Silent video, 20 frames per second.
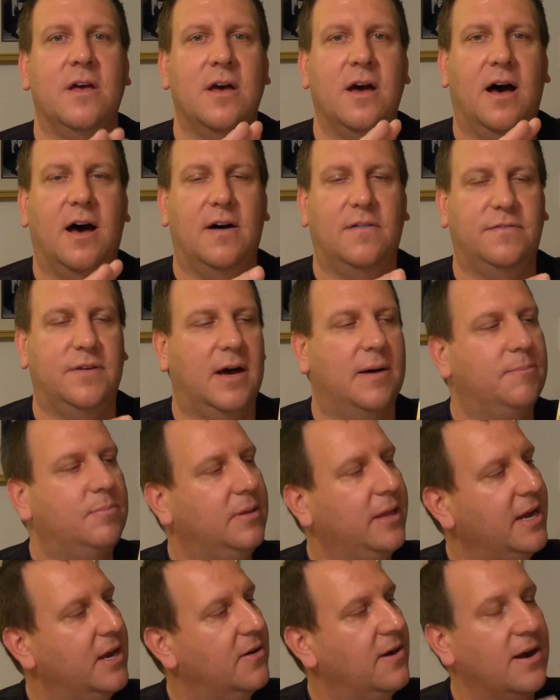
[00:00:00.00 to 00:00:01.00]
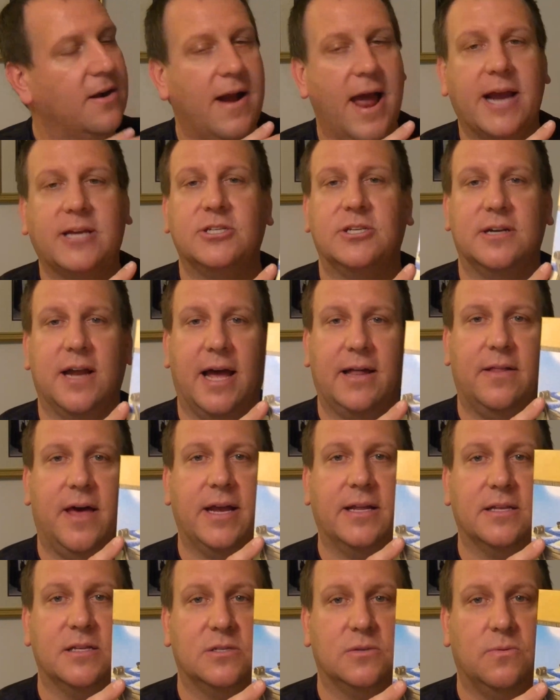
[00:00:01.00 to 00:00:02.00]
of player interaction. I
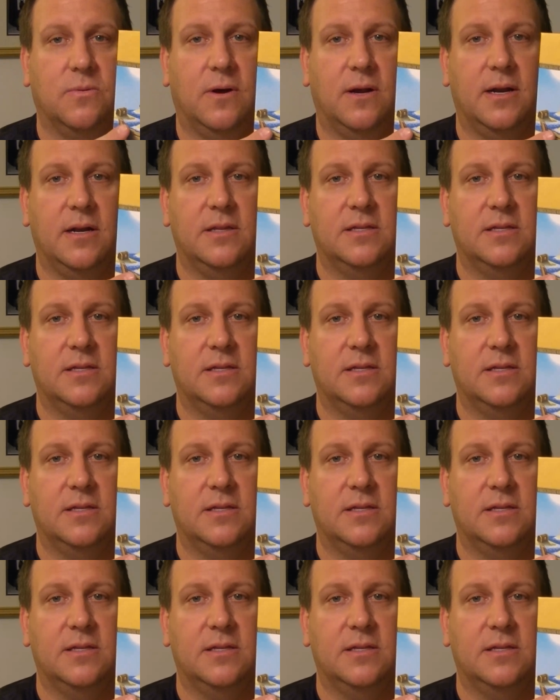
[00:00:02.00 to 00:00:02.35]
like this one.